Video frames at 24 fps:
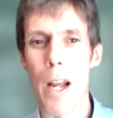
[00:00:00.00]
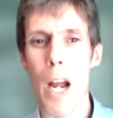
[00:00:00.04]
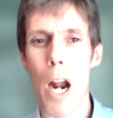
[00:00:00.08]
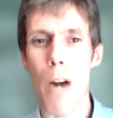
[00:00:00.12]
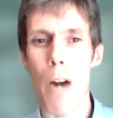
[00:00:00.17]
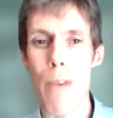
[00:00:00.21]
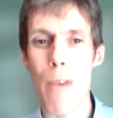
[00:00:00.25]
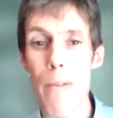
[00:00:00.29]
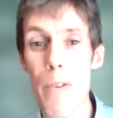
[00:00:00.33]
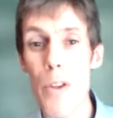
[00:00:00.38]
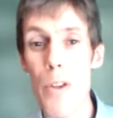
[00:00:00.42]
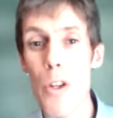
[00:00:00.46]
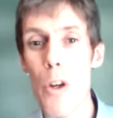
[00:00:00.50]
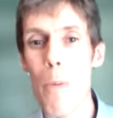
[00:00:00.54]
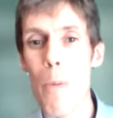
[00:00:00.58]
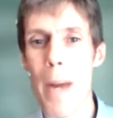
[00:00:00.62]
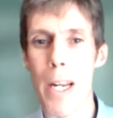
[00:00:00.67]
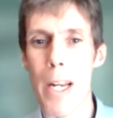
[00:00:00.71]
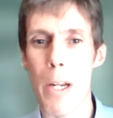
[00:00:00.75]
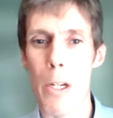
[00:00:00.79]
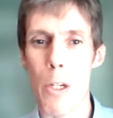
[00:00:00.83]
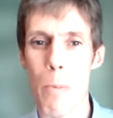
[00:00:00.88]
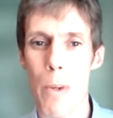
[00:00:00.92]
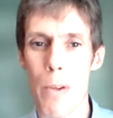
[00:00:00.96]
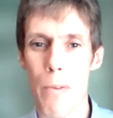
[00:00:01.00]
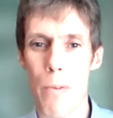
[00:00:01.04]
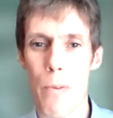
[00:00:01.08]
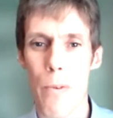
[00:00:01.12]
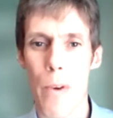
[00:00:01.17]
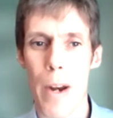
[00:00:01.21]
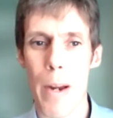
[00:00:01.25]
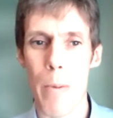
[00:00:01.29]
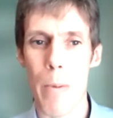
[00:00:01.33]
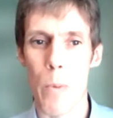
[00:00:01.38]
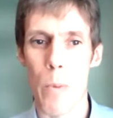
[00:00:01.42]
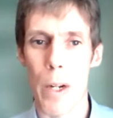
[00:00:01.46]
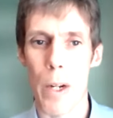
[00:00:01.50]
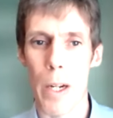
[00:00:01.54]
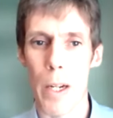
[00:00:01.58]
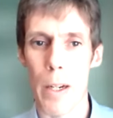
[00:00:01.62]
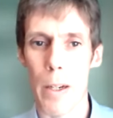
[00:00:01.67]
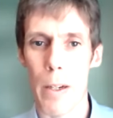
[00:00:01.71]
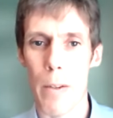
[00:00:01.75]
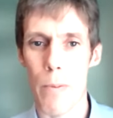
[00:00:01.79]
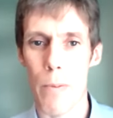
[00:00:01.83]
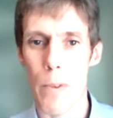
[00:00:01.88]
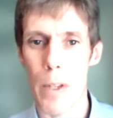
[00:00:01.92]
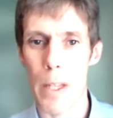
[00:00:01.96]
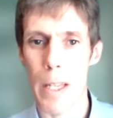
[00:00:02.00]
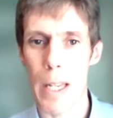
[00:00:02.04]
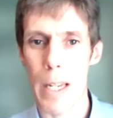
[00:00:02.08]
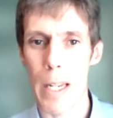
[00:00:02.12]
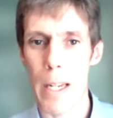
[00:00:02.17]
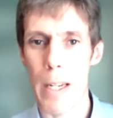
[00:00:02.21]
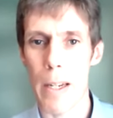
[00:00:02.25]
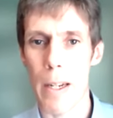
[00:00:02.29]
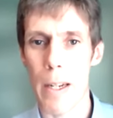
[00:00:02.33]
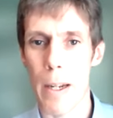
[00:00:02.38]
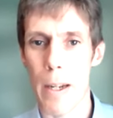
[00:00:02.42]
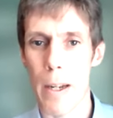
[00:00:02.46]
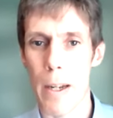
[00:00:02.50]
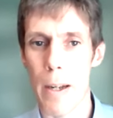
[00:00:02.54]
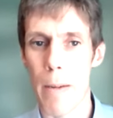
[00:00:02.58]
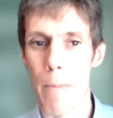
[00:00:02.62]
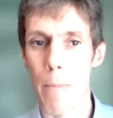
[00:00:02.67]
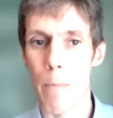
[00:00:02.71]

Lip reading: a revenue management framework for the